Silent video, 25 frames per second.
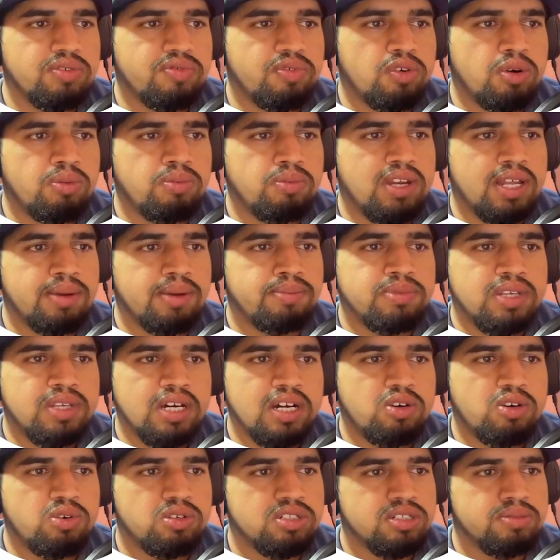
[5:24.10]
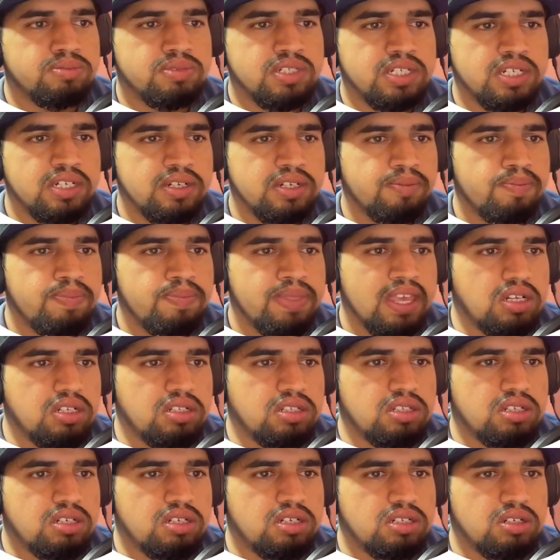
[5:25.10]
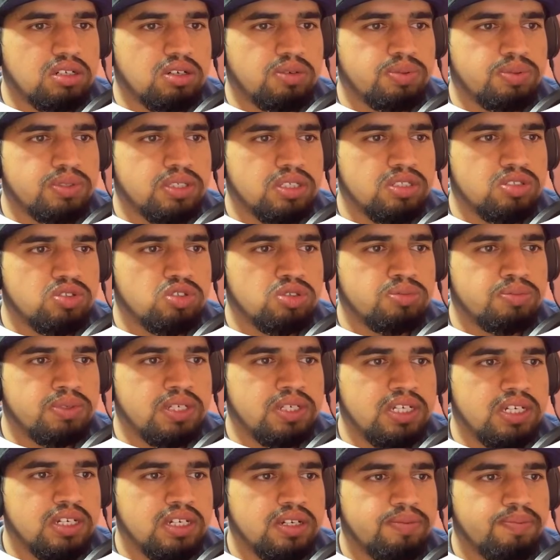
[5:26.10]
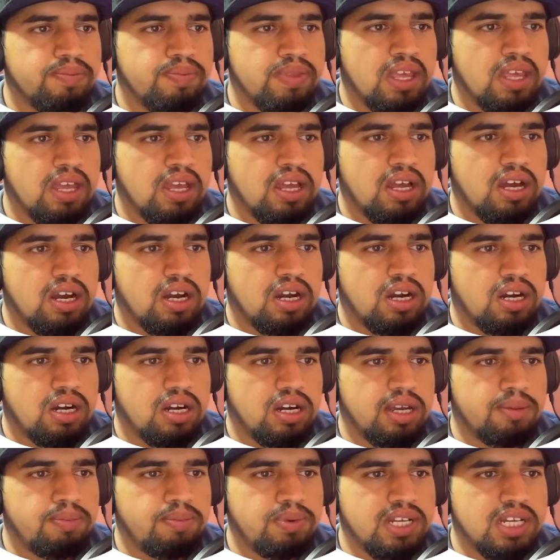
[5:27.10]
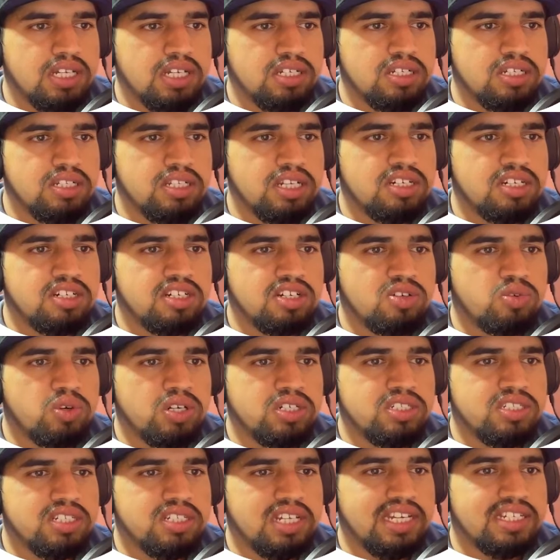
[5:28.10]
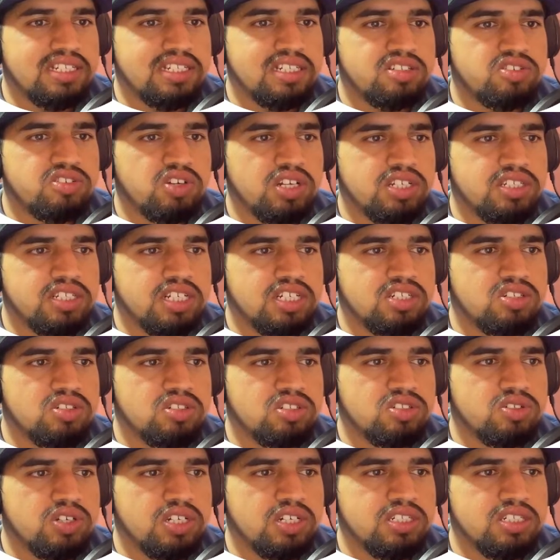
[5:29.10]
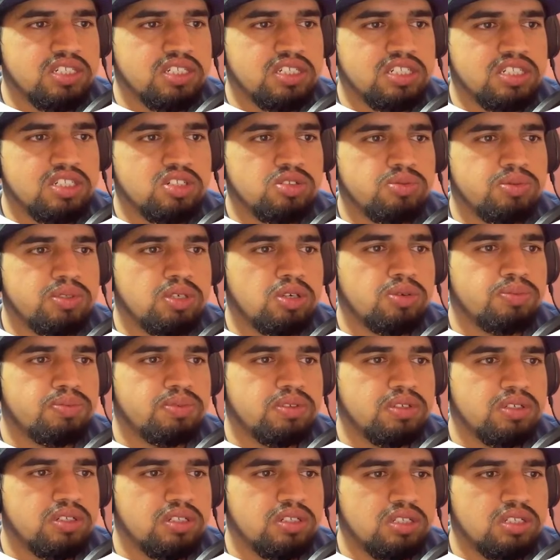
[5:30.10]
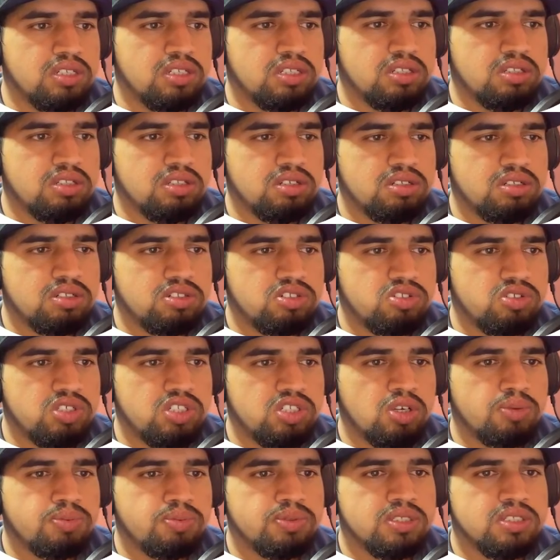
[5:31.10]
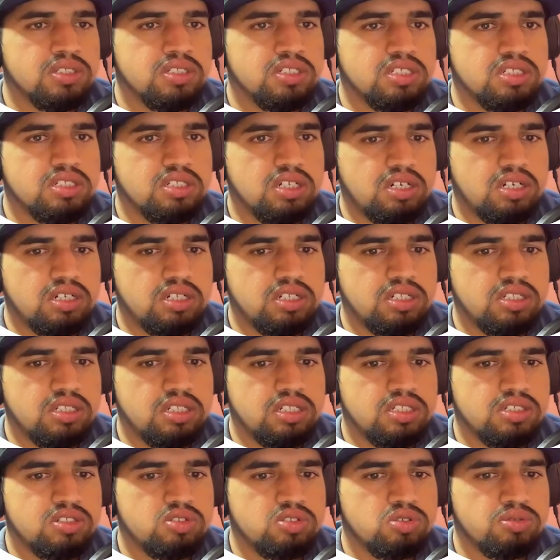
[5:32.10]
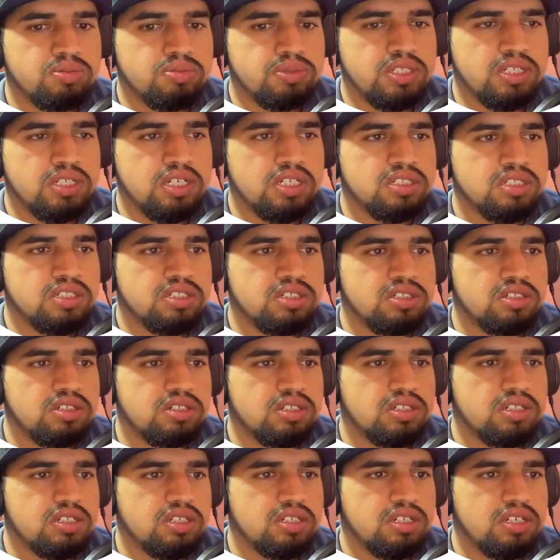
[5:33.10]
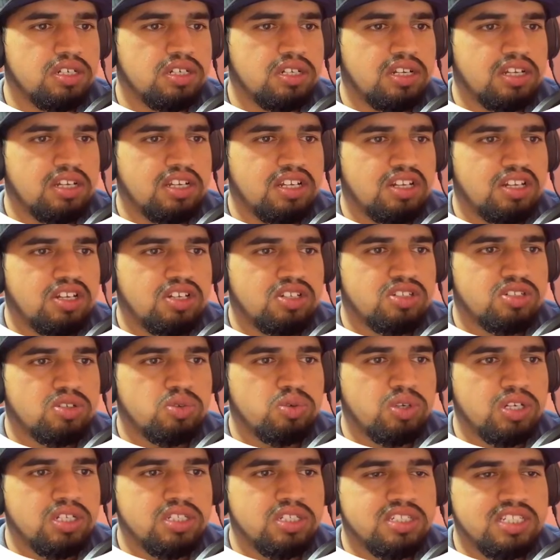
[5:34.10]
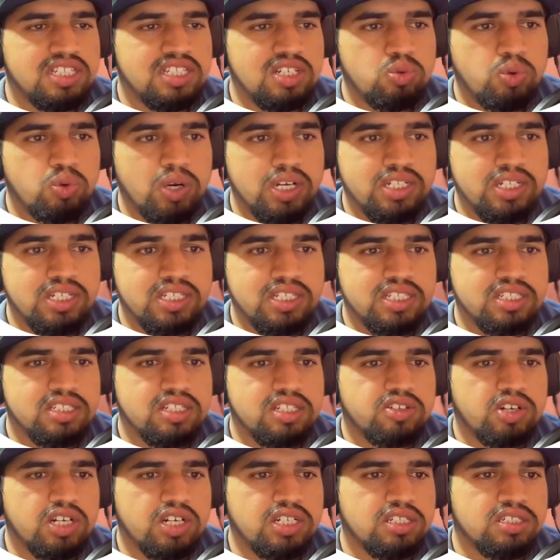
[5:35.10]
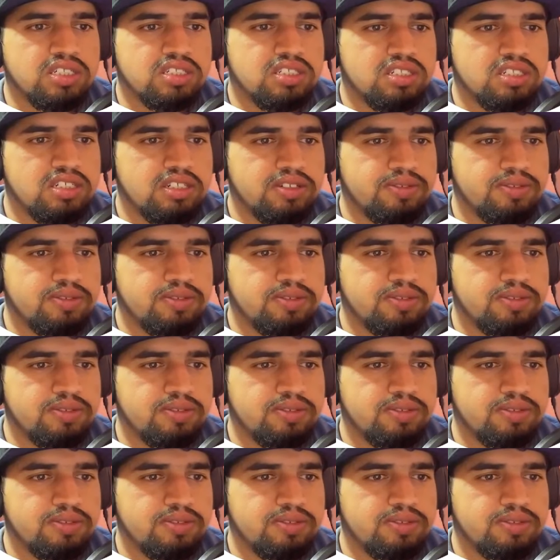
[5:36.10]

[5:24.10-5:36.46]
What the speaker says: Lambda or something. Third option should be application that requires ACID transaction. So I said this should be the three options. That should be the answer. So we can see why this is the right answer.